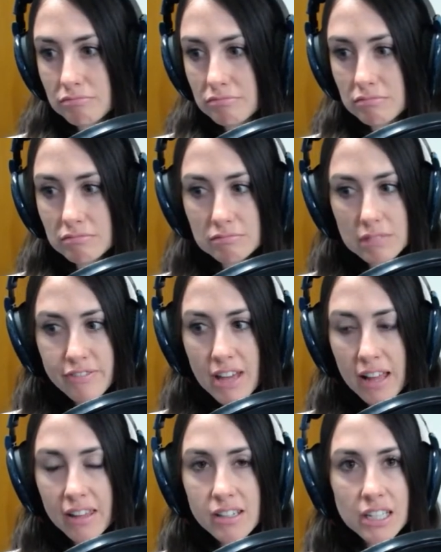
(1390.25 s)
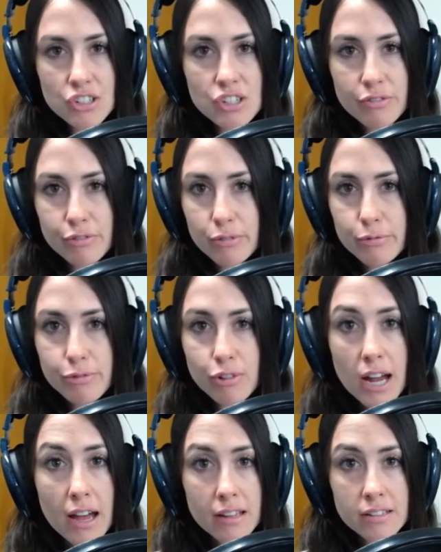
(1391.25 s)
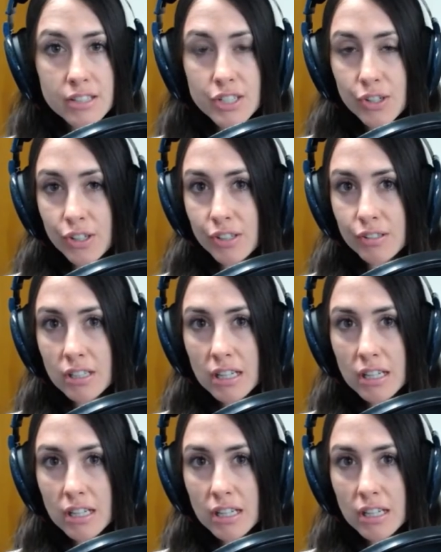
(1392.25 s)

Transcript: validation from friends or